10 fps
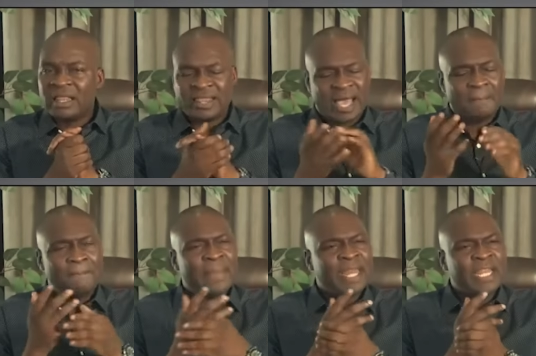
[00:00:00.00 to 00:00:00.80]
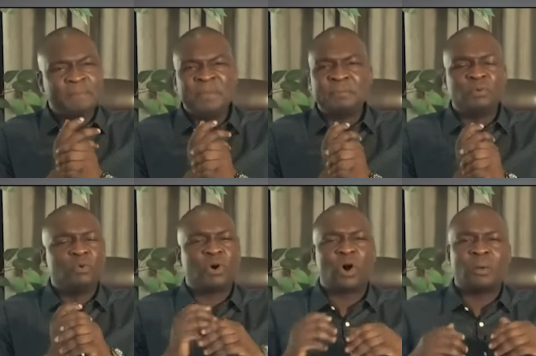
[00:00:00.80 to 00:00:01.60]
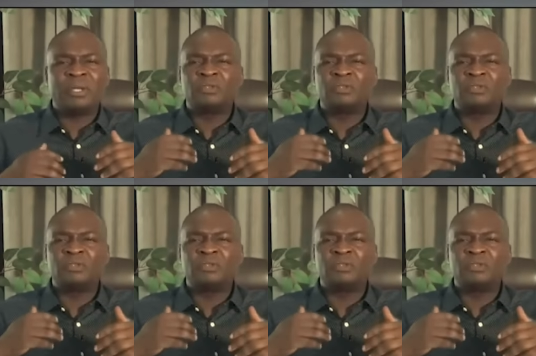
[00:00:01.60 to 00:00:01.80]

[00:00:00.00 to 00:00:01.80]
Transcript: There are many people who come